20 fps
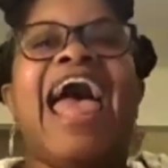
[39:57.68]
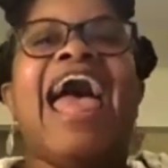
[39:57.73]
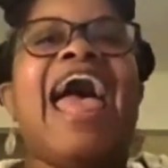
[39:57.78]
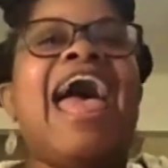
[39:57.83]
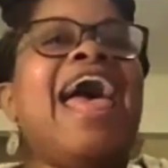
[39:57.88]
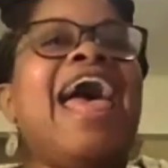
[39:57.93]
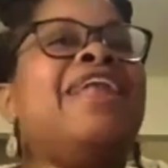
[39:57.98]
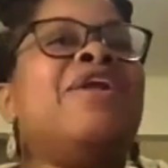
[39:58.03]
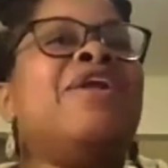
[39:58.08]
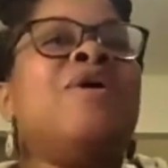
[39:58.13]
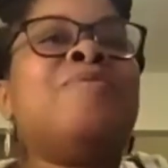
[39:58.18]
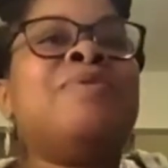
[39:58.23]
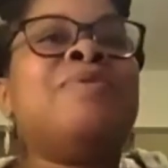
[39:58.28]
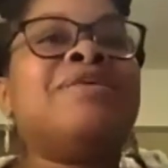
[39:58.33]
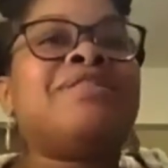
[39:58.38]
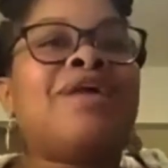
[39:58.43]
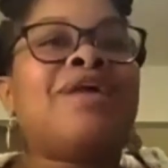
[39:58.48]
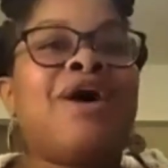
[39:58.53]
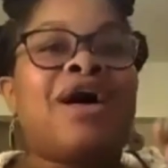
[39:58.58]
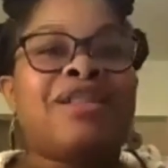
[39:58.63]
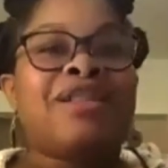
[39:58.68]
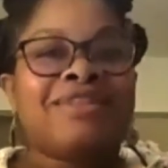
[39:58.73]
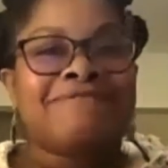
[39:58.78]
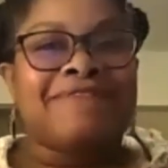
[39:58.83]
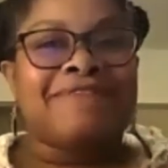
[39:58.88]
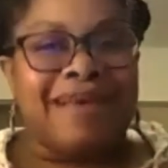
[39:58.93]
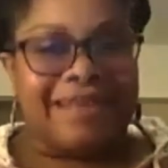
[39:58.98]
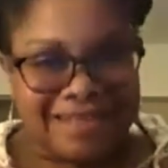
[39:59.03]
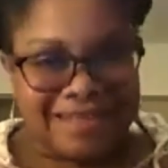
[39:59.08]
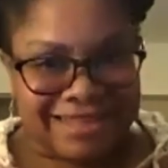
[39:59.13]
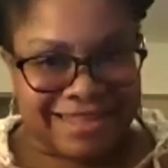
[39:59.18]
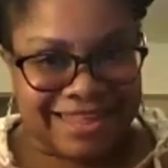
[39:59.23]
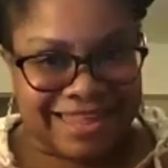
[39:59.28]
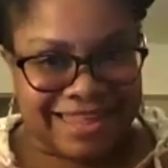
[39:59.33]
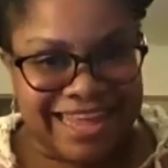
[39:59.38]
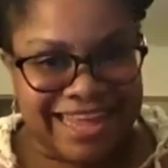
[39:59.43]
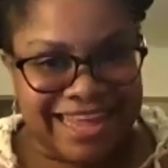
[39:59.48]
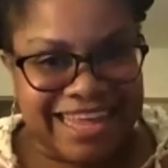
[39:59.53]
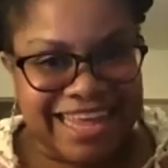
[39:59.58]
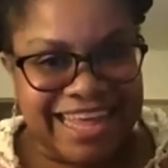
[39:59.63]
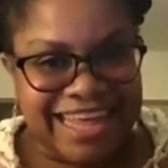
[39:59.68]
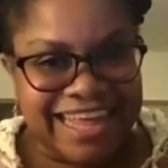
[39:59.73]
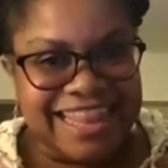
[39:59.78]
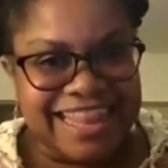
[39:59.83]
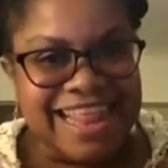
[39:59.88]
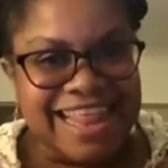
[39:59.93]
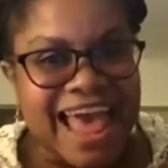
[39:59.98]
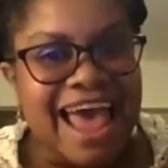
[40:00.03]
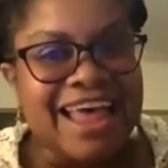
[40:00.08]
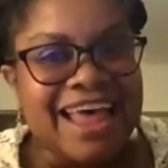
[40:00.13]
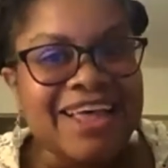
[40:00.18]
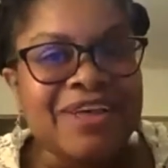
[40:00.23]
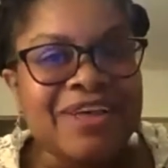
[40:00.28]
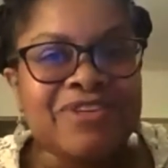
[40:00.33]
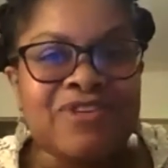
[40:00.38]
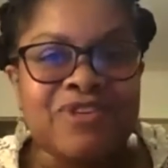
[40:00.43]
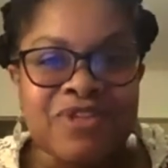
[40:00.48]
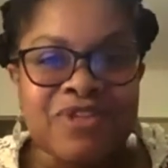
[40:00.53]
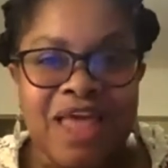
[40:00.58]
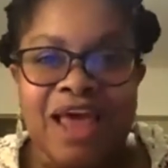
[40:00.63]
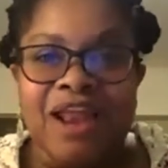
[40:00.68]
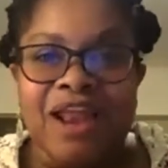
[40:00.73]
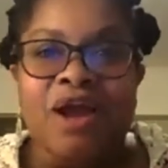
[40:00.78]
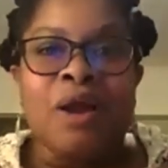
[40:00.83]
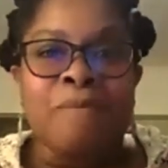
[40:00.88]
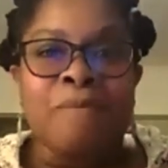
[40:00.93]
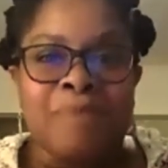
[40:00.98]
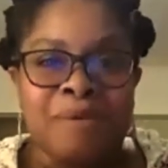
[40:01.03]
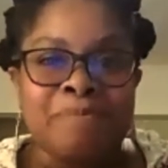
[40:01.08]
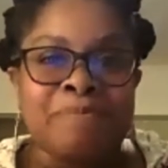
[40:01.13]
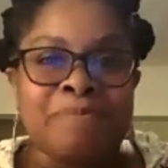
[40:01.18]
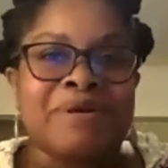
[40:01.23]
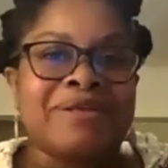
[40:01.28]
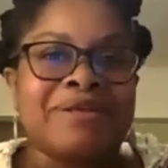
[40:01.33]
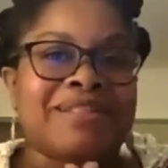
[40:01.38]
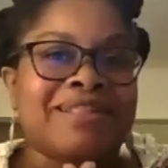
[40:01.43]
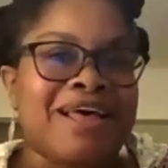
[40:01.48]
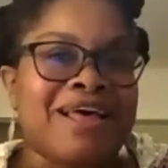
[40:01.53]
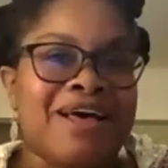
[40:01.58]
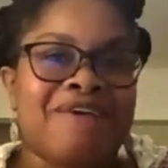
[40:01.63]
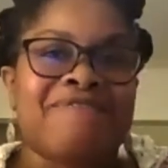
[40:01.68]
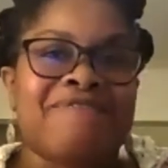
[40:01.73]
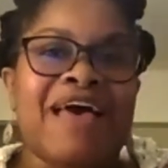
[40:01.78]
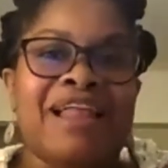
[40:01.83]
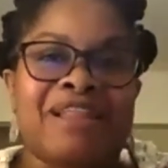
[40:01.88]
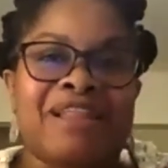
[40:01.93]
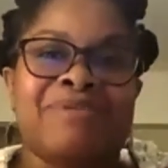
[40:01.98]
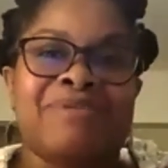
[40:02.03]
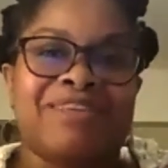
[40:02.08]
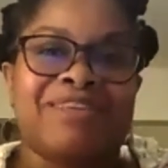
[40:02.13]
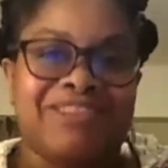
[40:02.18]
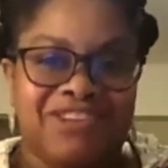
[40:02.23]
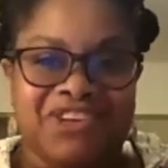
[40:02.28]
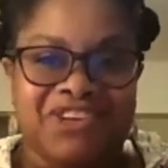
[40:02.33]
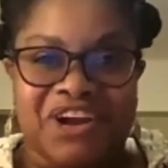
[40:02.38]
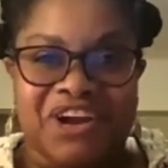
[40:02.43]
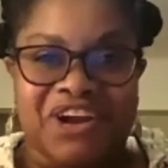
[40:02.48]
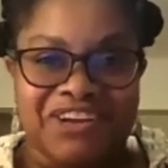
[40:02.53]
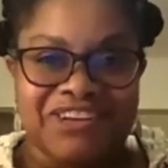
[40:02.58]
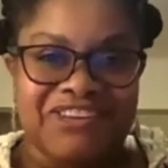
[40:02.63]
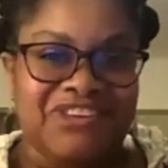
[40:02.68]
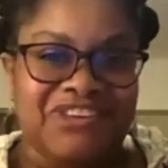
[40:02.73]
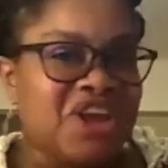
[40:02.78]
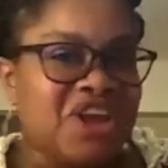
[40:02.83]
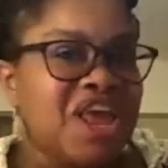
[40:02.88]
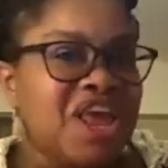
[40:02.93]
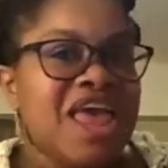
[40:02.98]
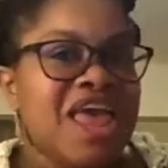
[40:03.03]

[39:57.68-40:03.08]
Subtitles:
And almost all of us that are members of Elements Church.